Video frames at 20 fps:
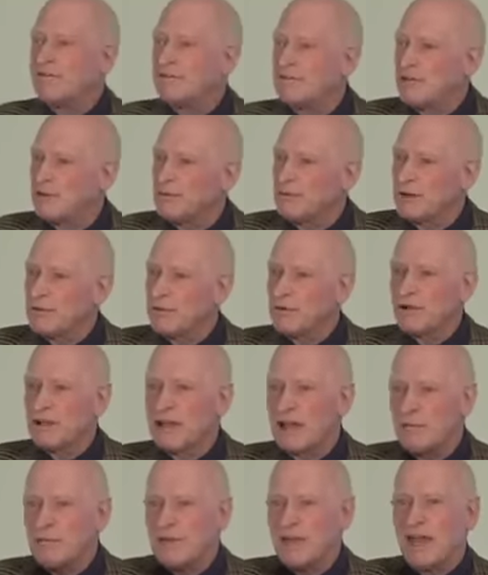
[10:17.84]
few people
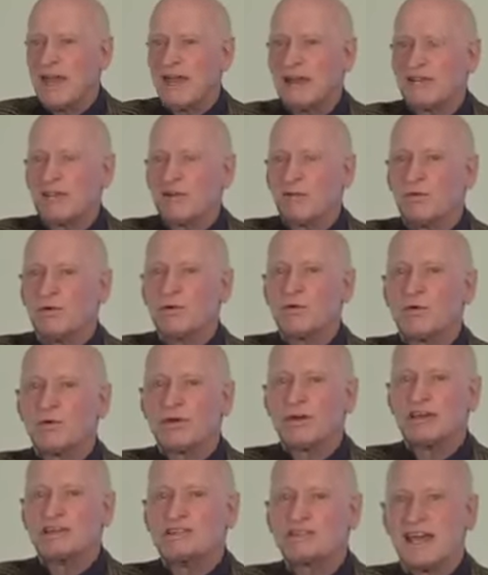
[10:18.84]
coming out of the
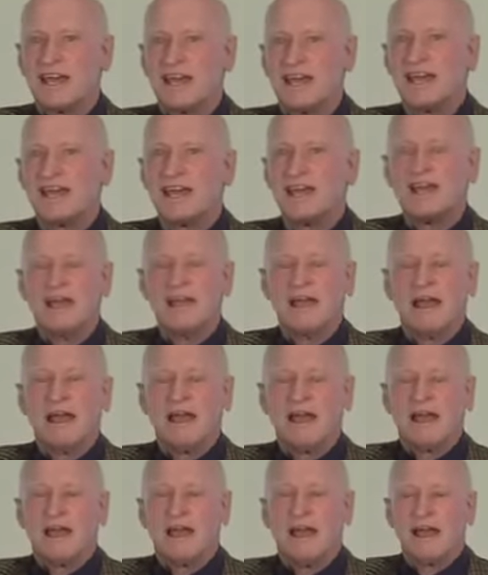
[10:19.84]
woodwork saying,
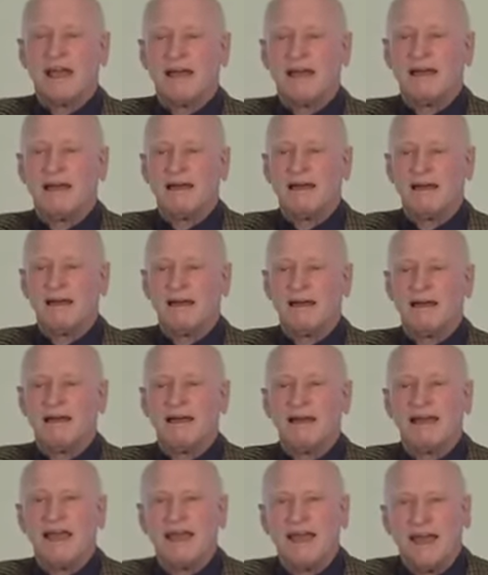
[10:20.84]
hey,
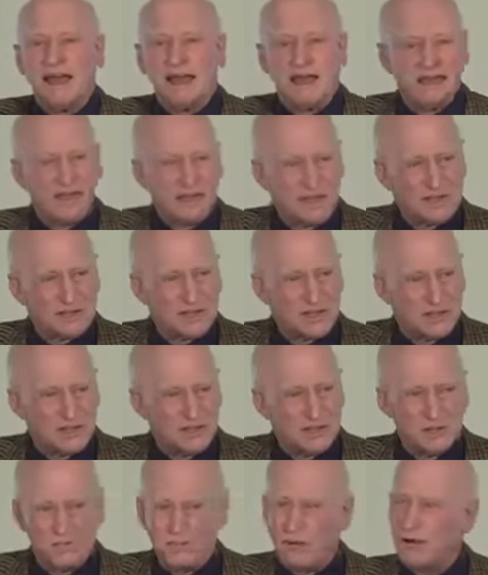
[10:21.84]
here's a
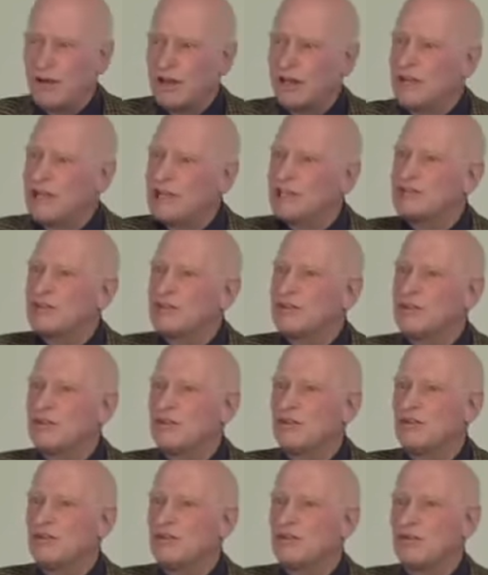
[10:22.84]
new body, here's a
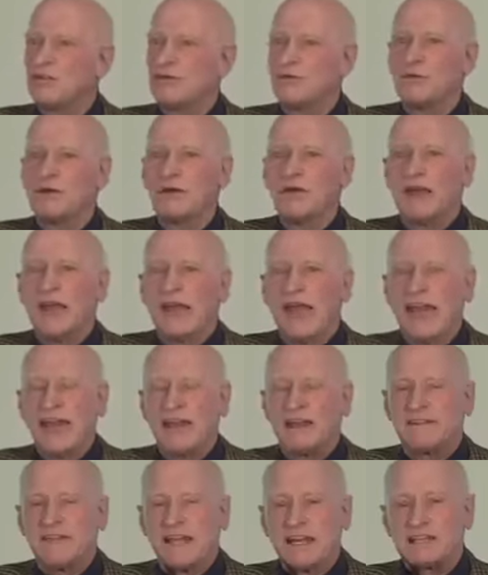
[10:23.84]
new group.
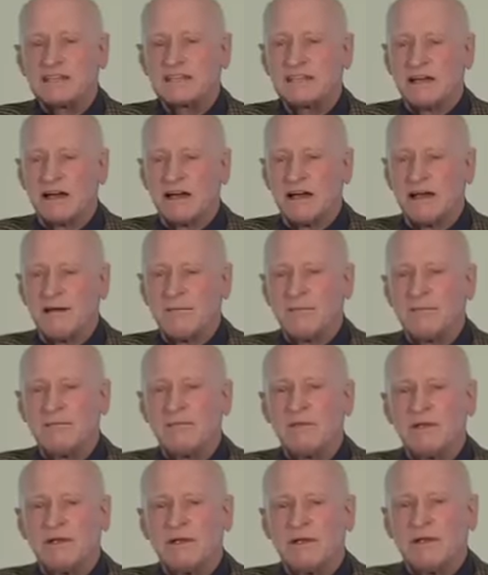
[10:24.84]
And at that time,
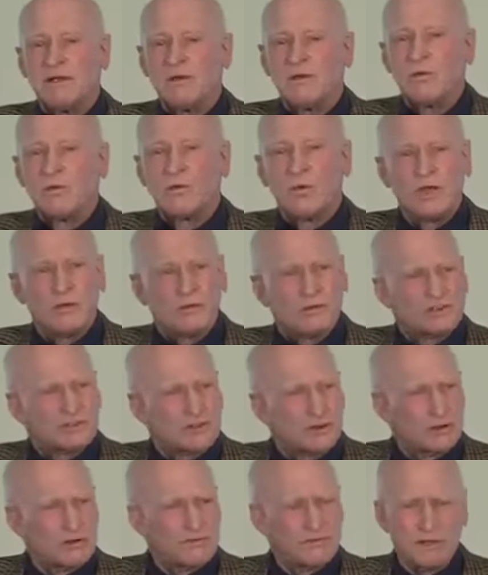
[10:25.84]
we were
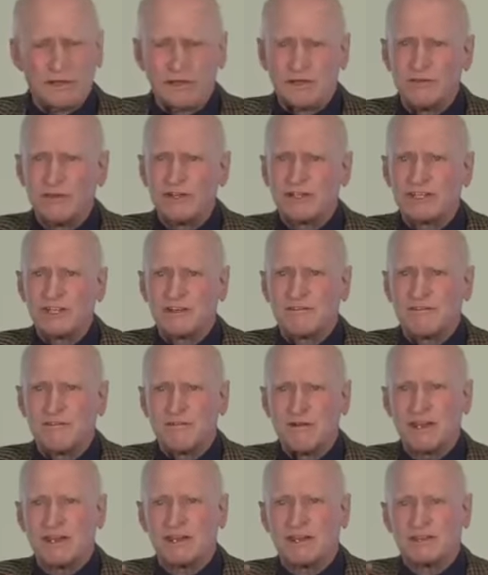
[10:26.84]
sort of the lunatic
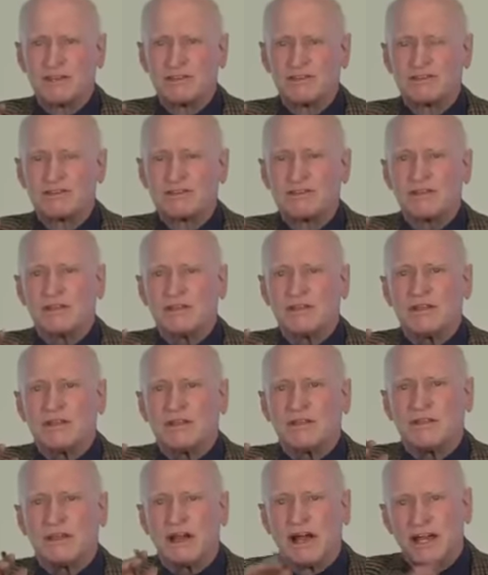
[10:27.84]
fringe.
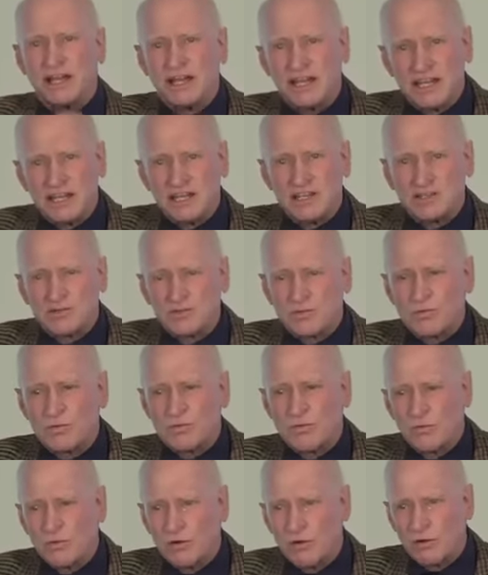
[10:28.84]
The ideas
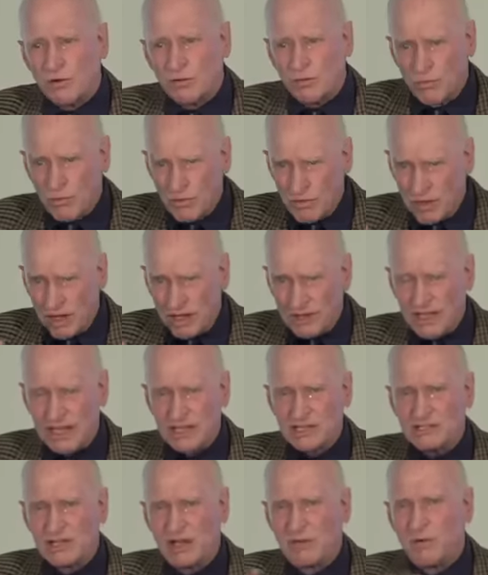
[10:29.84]
were at
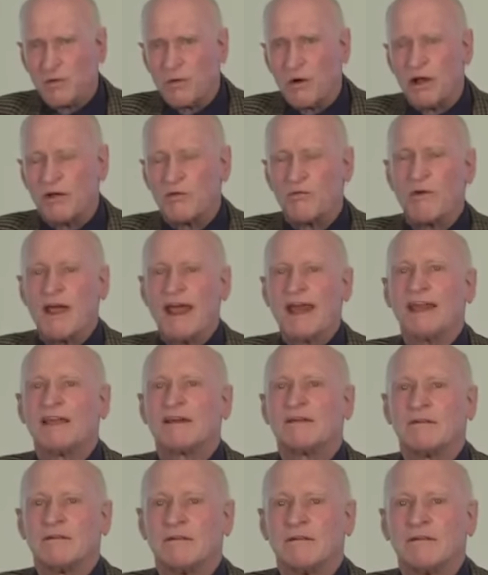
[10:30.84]
that time quite
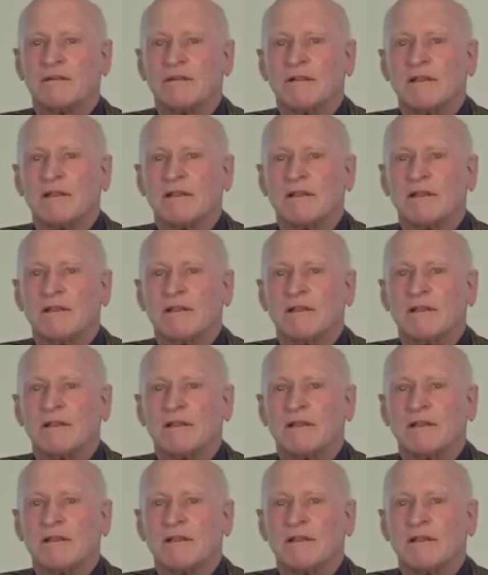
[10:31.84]
radical,